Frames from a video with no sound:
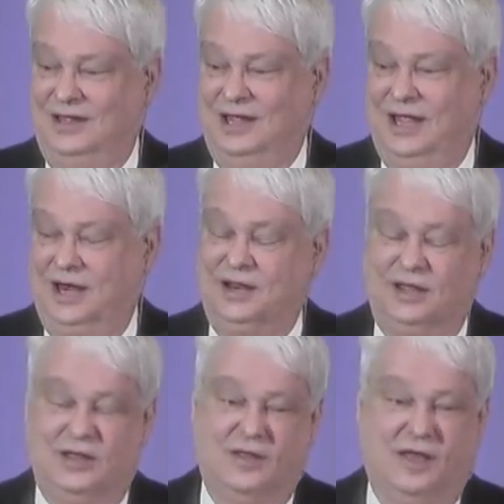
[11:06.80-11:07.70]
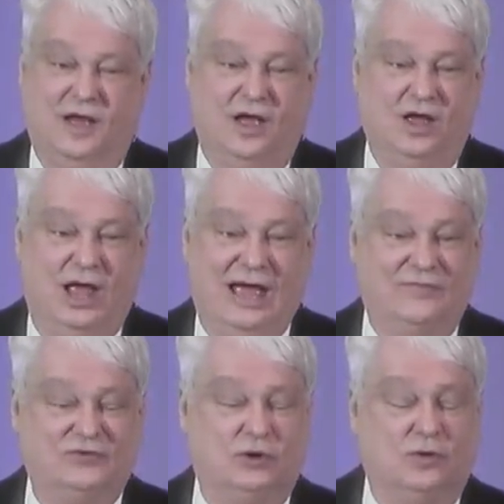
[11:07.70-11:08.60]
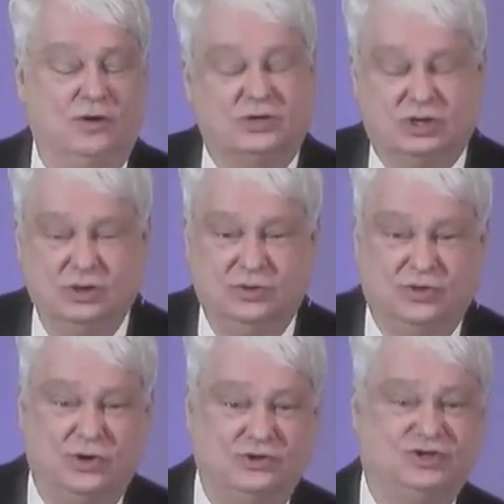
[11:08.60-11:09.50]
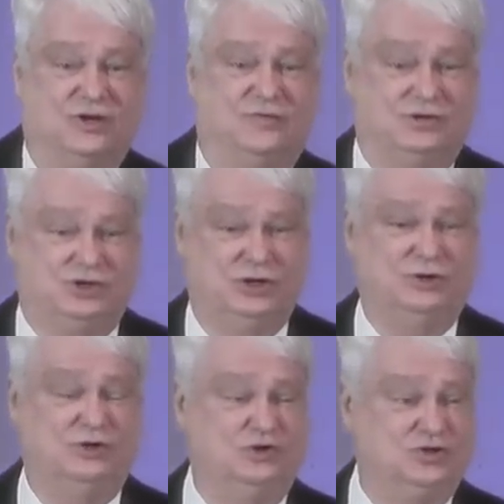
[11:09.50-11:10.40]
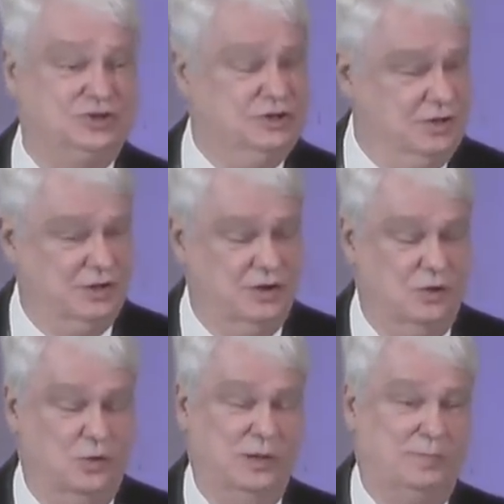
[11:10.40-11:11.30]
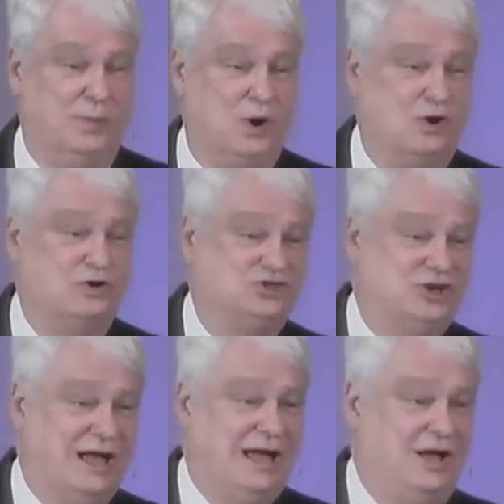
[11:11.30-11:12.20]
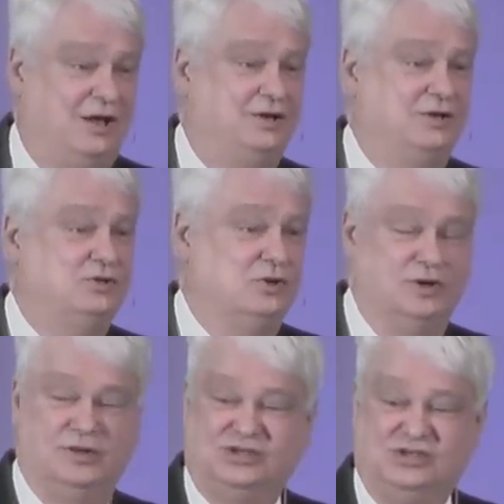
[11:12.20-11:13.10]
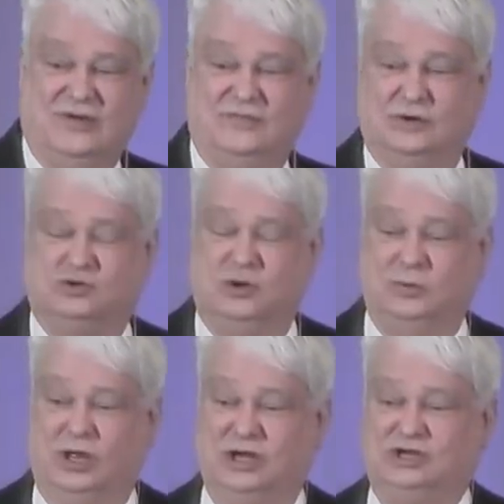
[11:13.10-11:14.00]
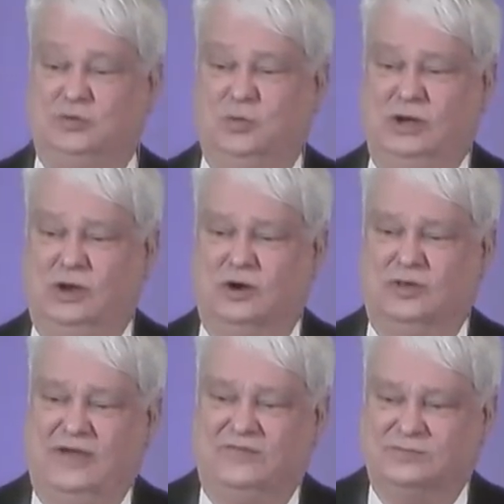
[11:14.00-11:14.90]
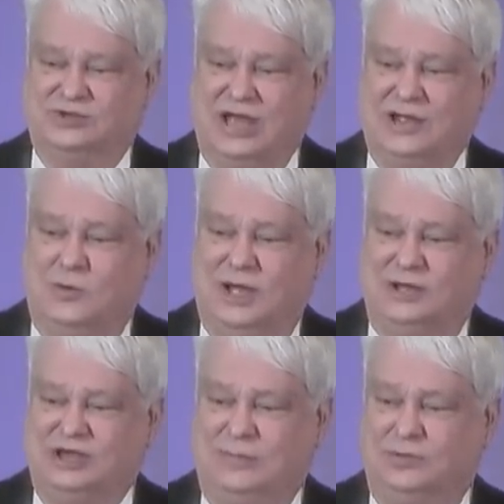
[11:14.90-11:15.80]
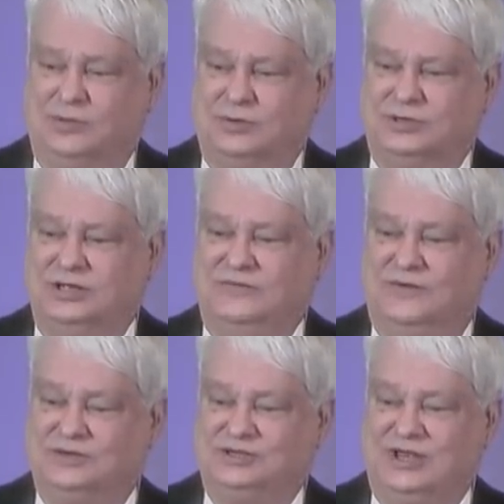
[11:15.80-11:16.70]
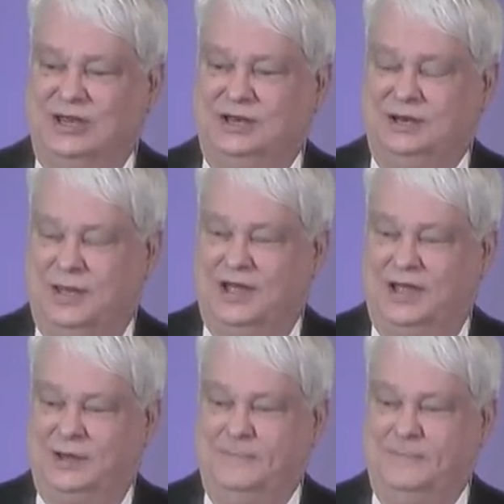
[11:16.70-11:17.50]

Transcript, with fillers: And after two thirds of the Jews who will be purged out during the seven year tribulation, we learn that from Zechariah chapter 13, verses 8 and 9,